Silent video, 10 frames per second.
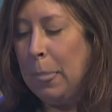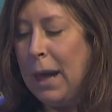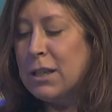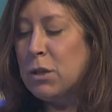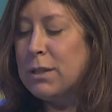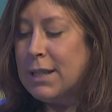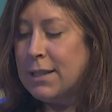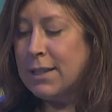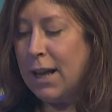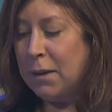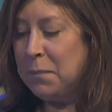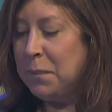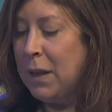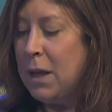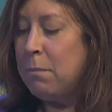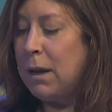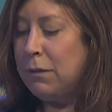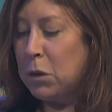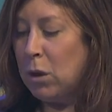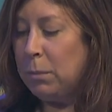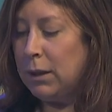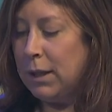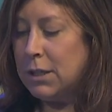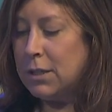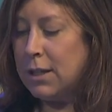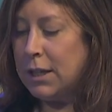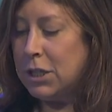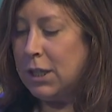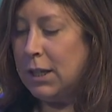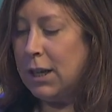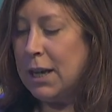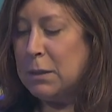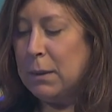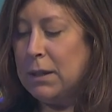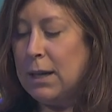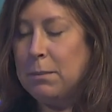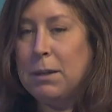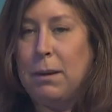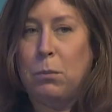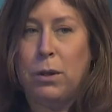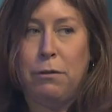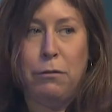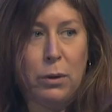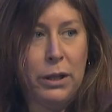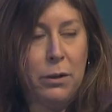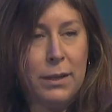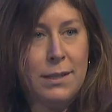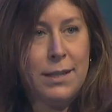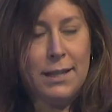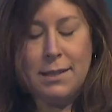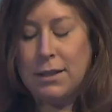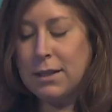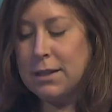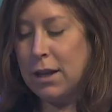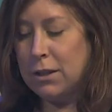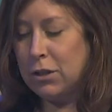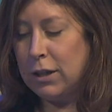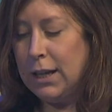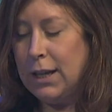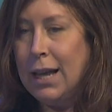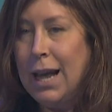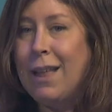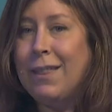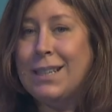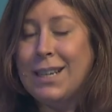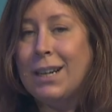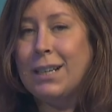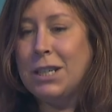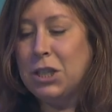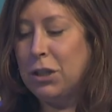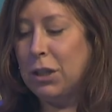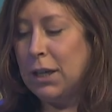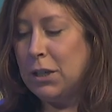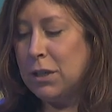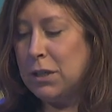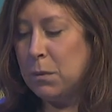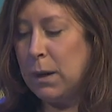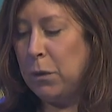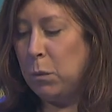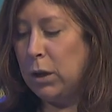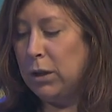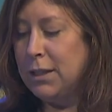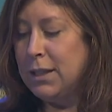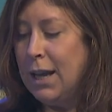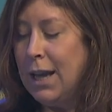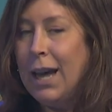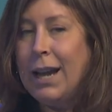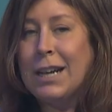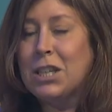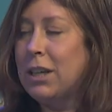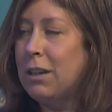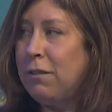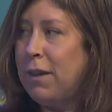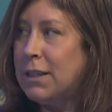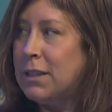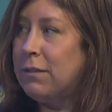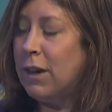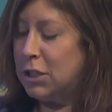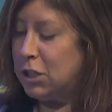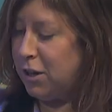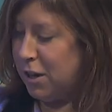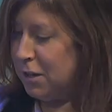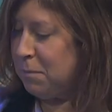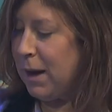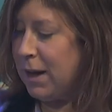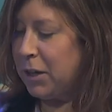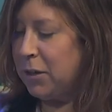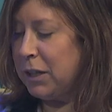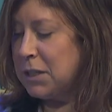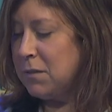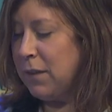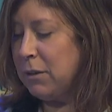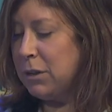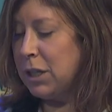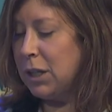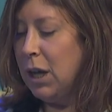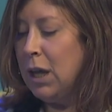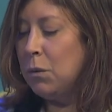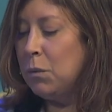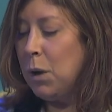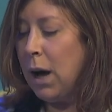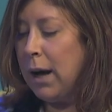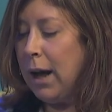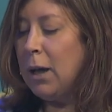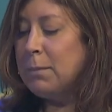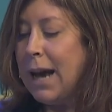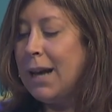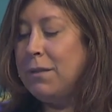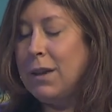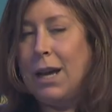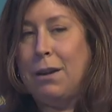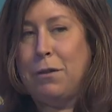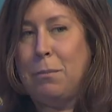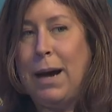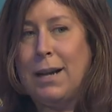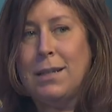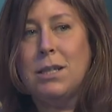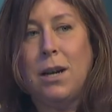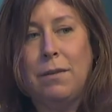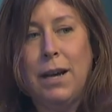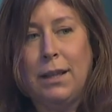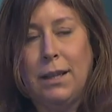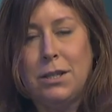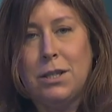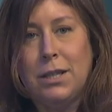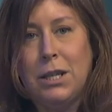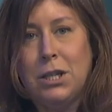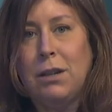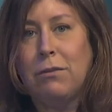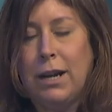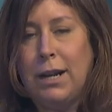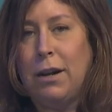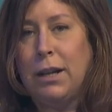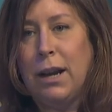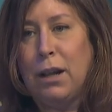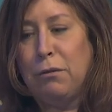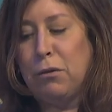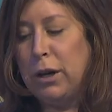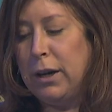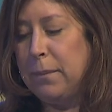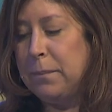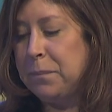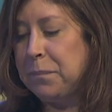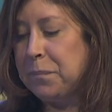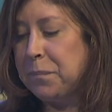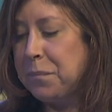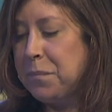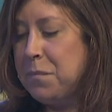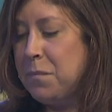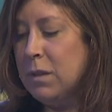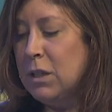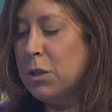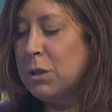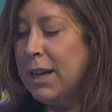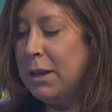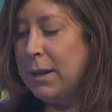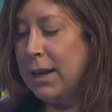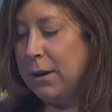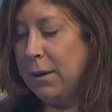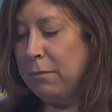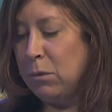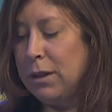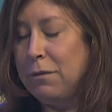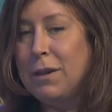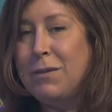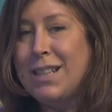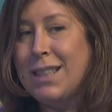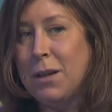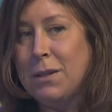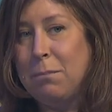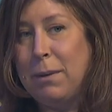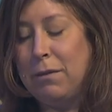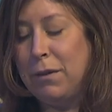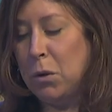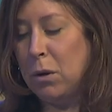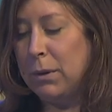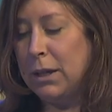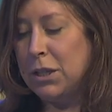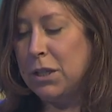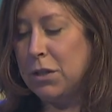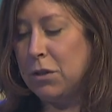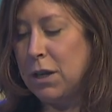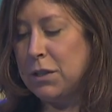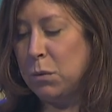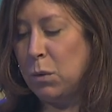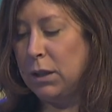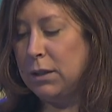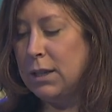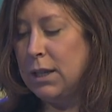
And so since then, benefit corporate legislation has been adopted by more than 40 US states in this country, and then 10 additional countries around the world. And actually, in fact, Yvon Chouinard, Patagonia's founder, helped advocate for passage of that legislation right here in California. So today we now have more than 15,000 benefit corporations across the world.